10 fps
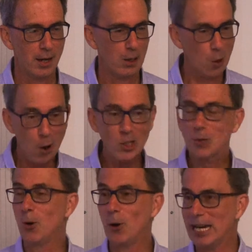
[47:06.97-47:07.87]

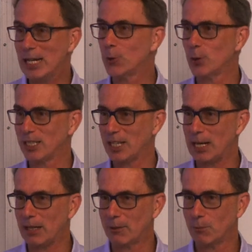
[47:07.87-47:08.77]
Lots more
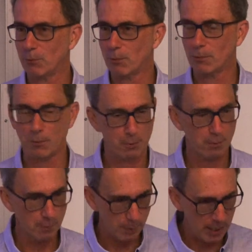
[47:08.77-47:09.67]
interesting
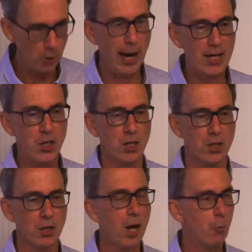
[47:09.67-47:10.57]

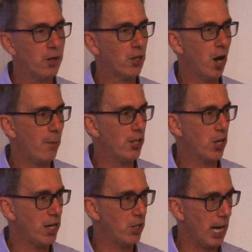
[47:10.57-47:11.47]
interactions with climate
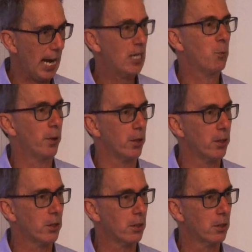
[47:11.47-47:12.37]
change
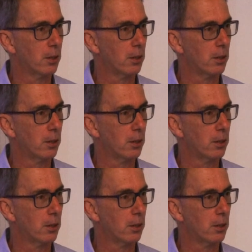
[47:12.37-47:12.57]
experts.